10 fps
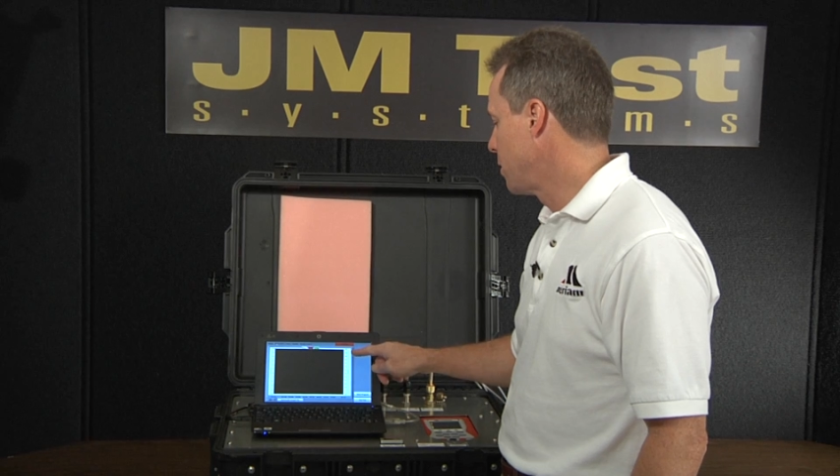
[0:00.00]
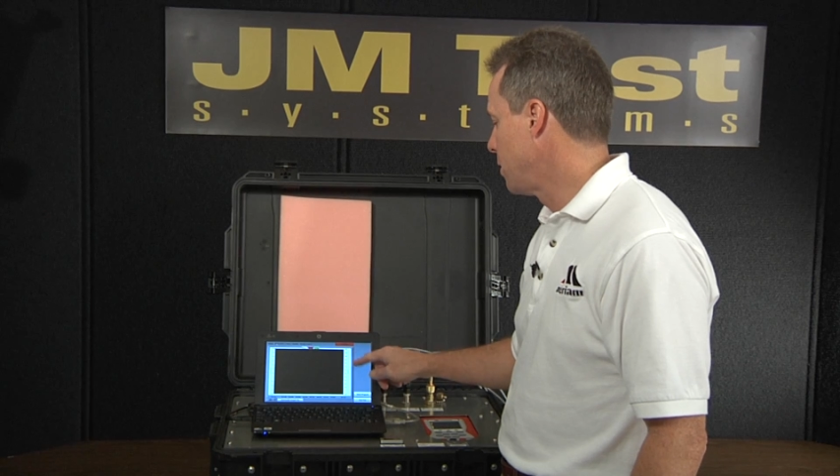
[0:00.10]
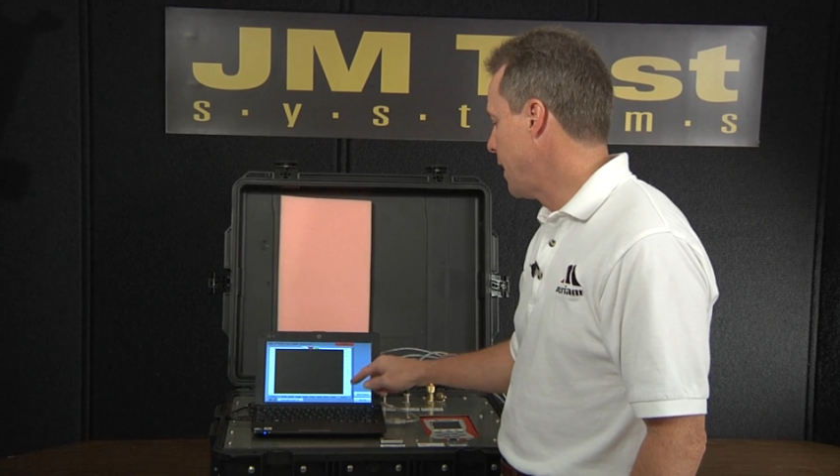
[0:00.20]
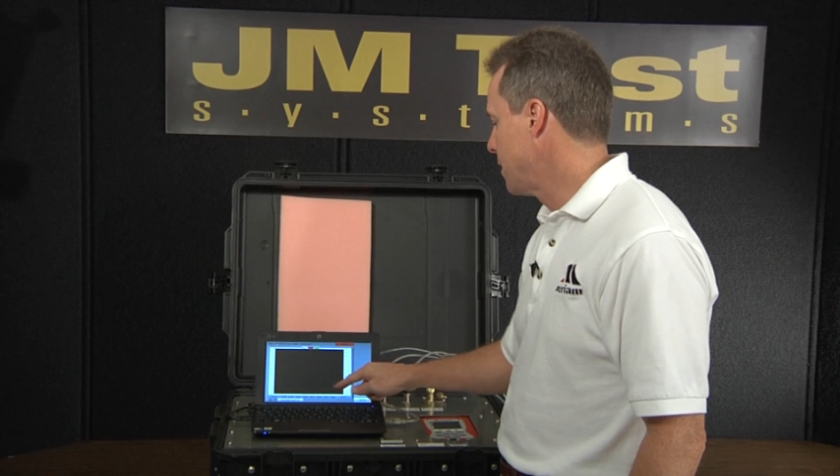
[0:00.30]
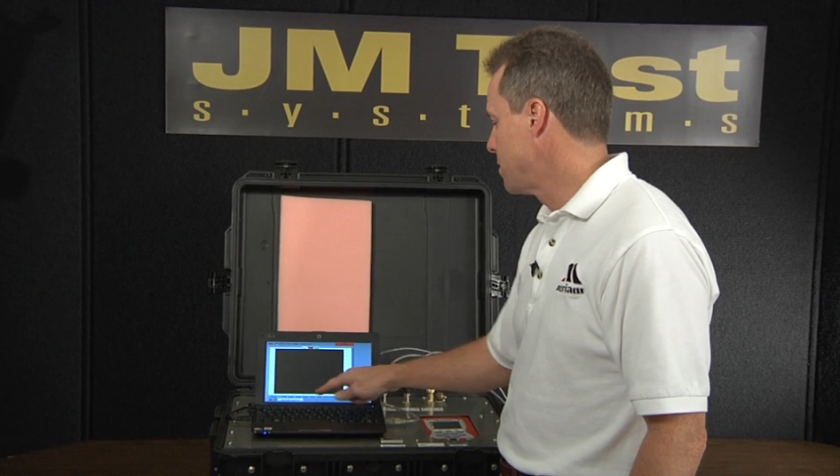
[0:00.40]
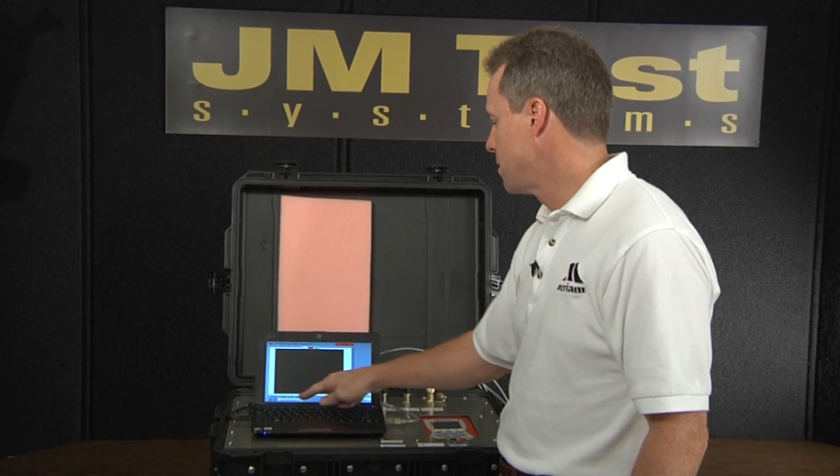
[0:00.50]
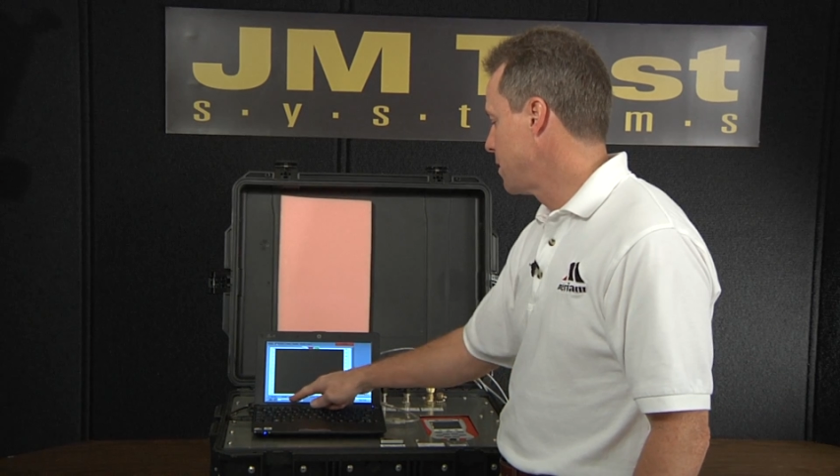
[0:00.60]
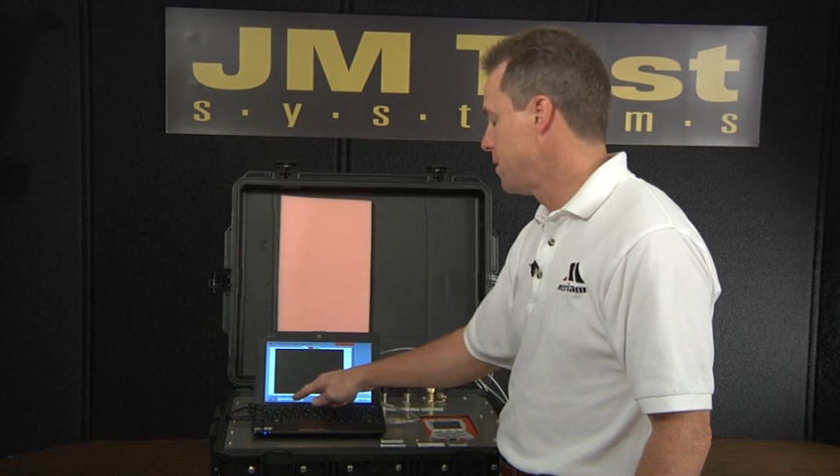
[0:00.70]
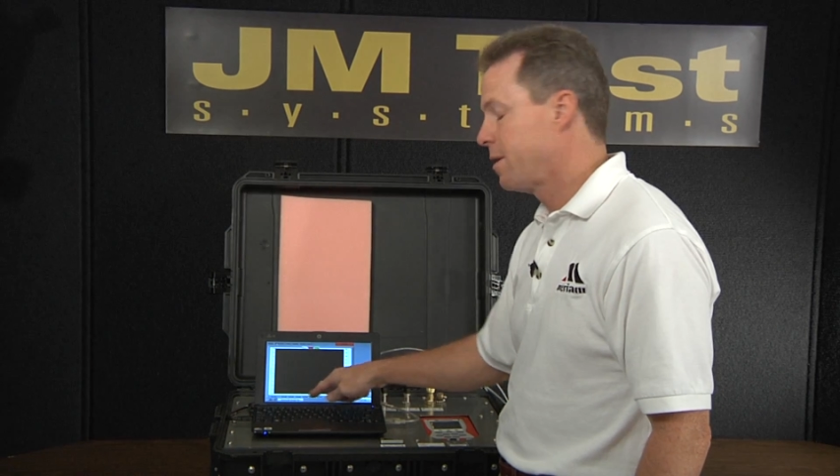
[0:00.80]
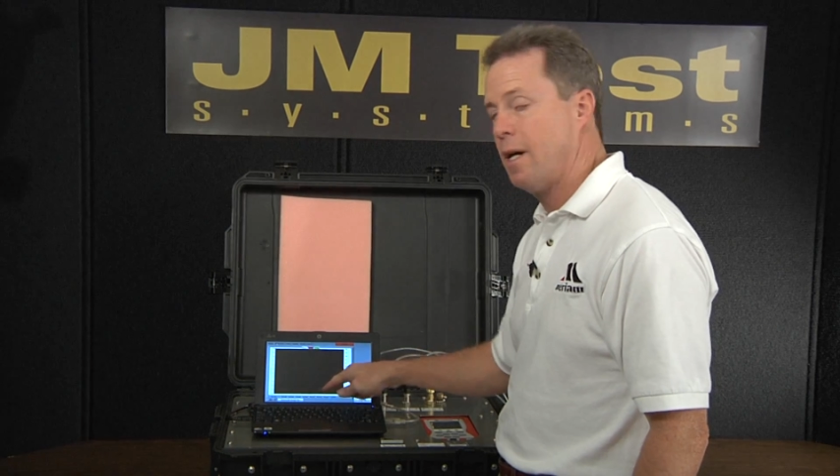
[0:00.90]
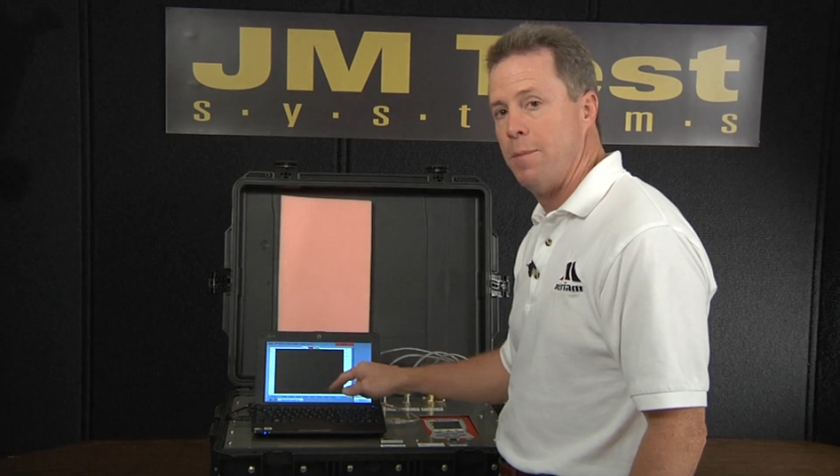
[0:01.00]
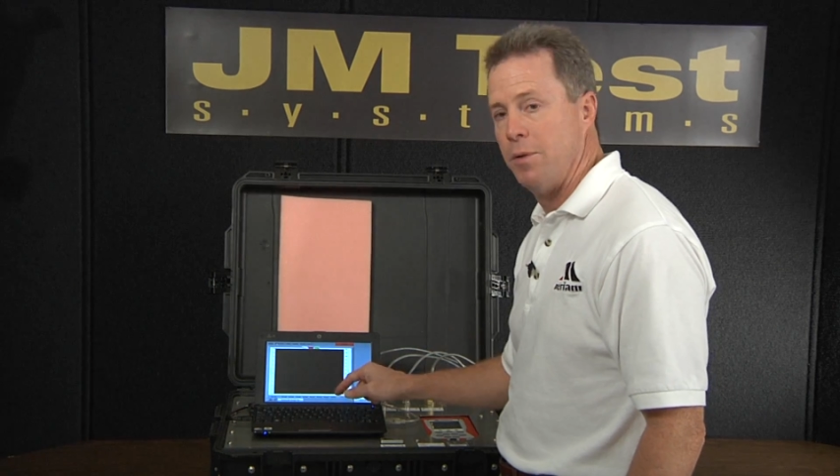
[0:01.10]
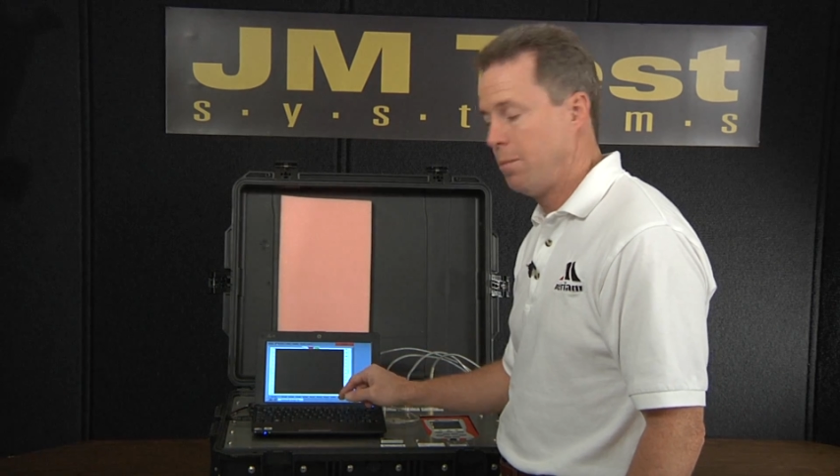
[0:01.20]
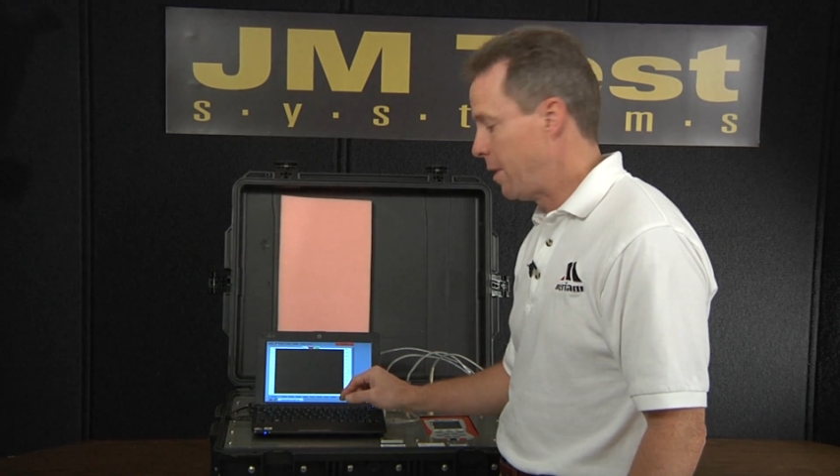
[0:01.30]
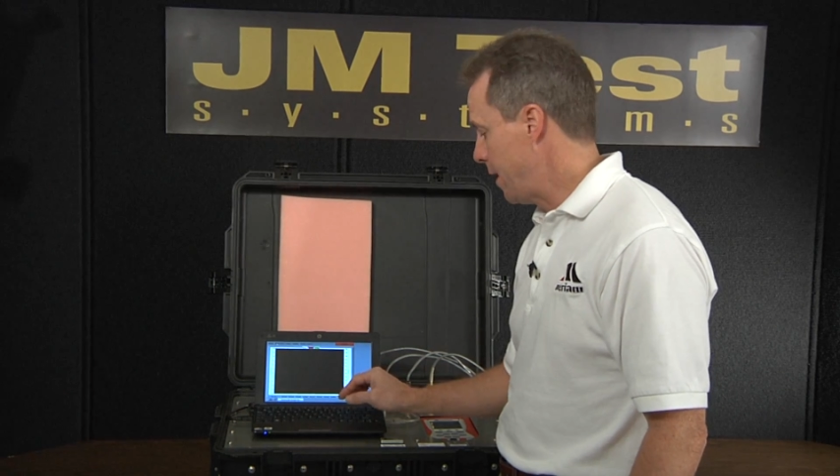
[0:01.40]
Meriam as he
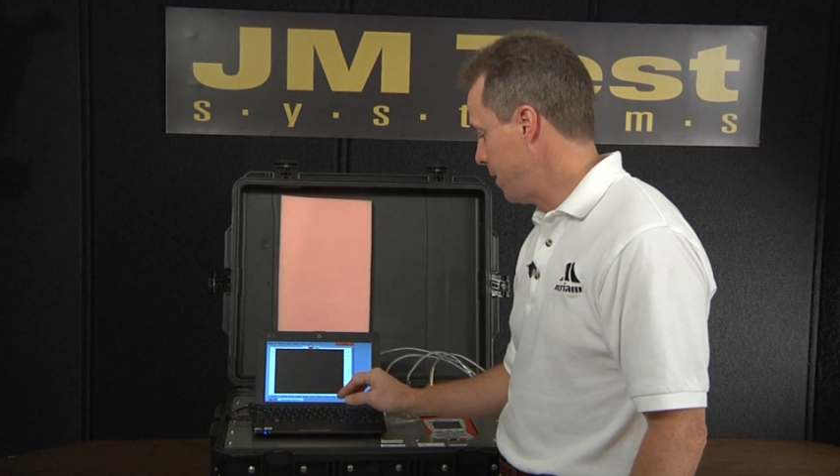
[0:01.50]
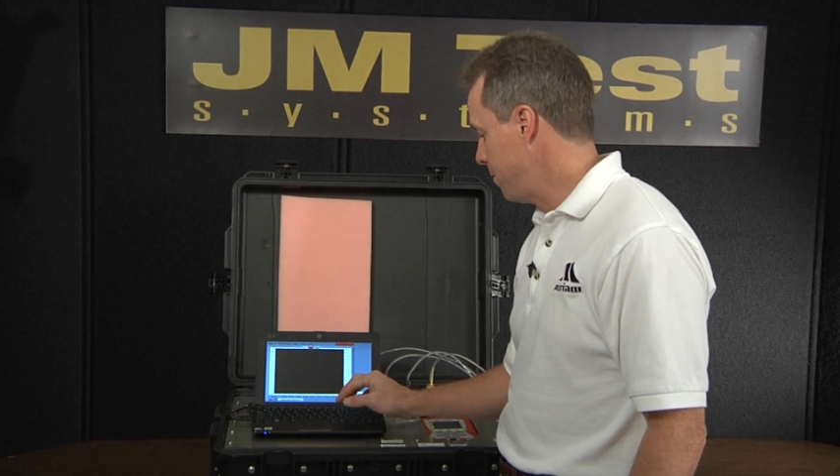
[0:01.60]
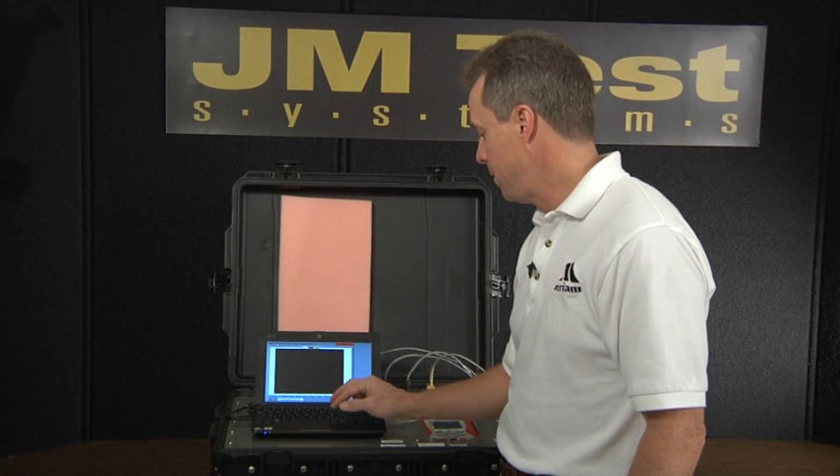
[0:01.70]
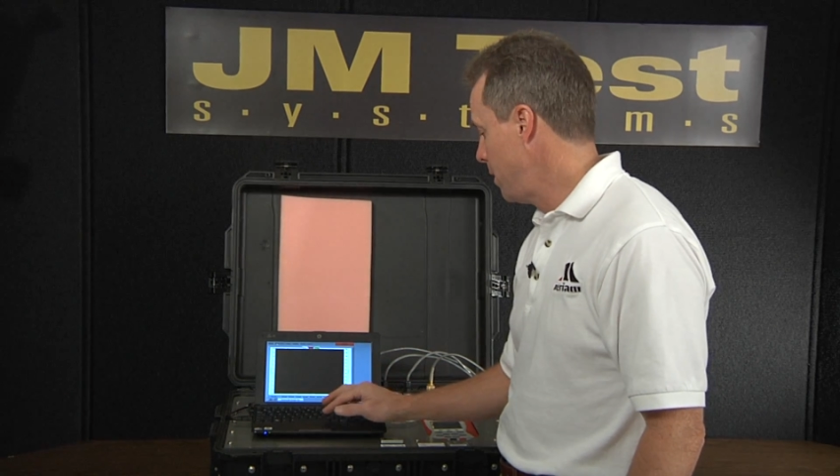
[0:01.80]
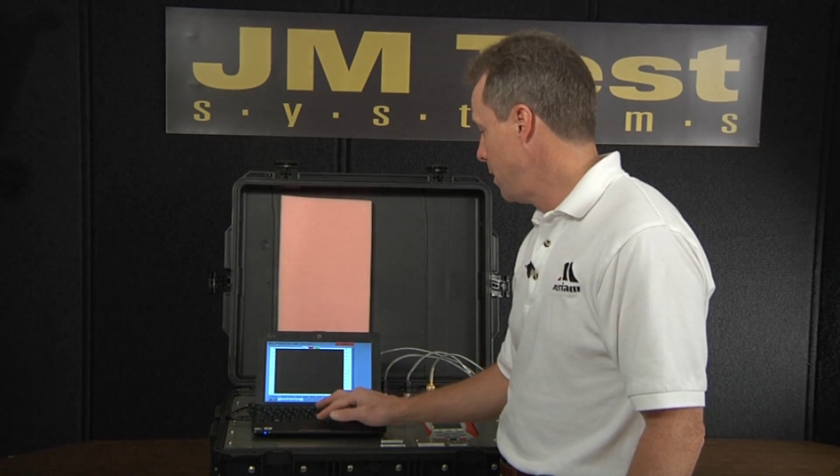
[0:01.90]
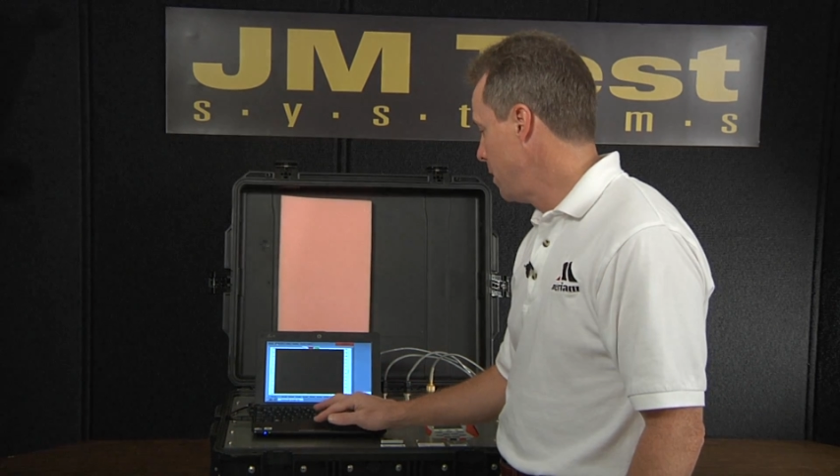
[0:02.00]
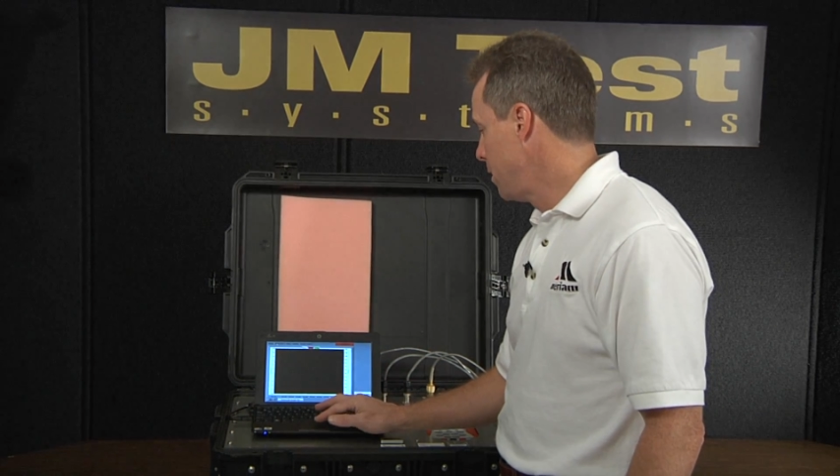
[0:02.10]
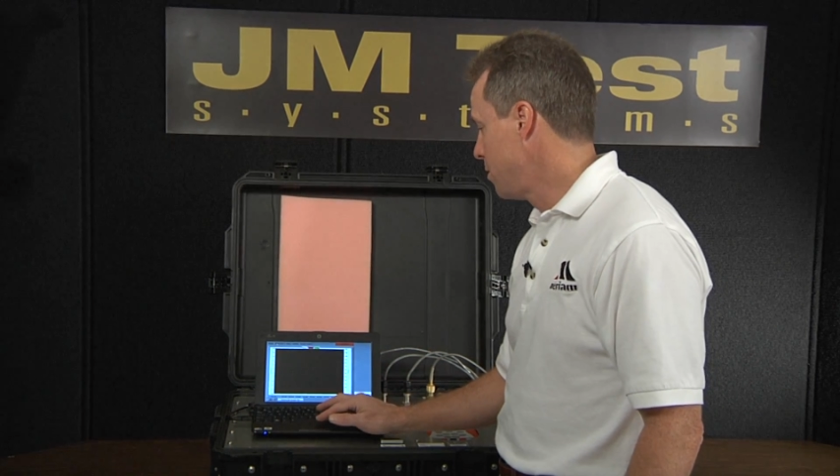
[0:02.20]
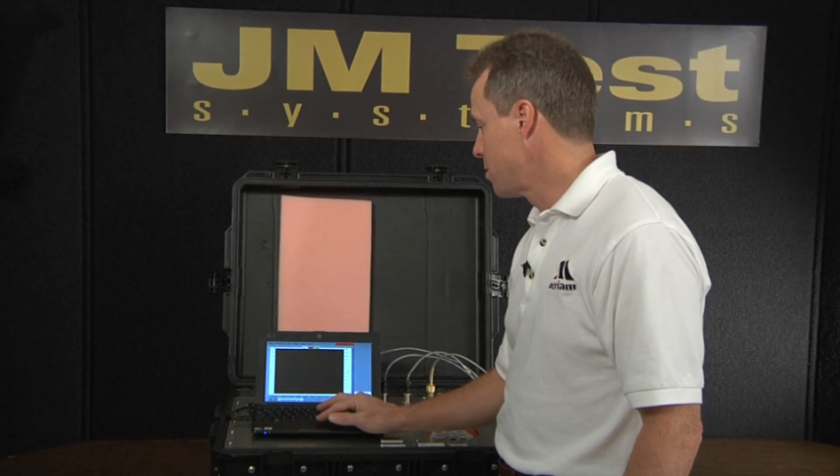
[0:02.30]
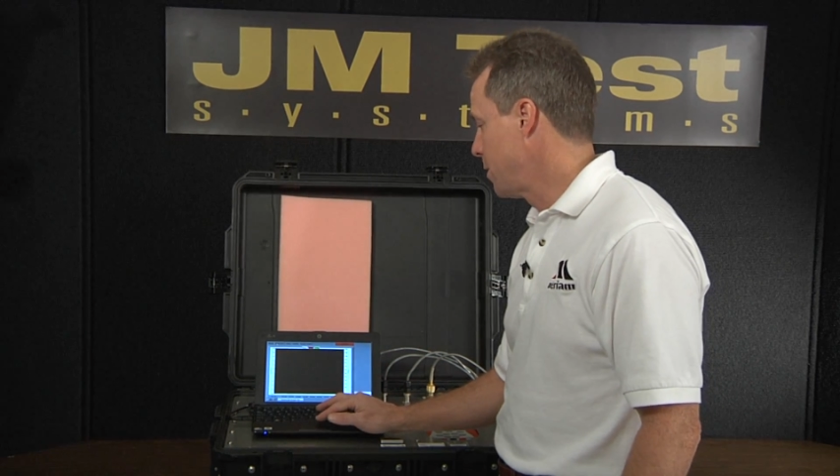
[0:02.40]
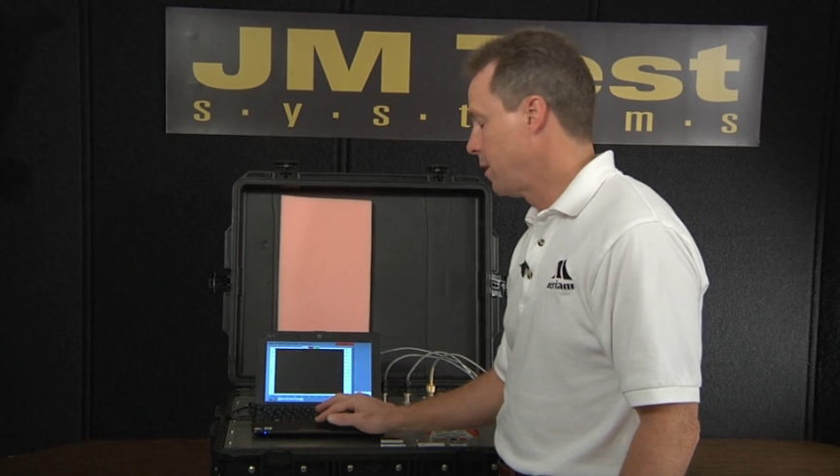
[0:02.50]
walks you through the PIT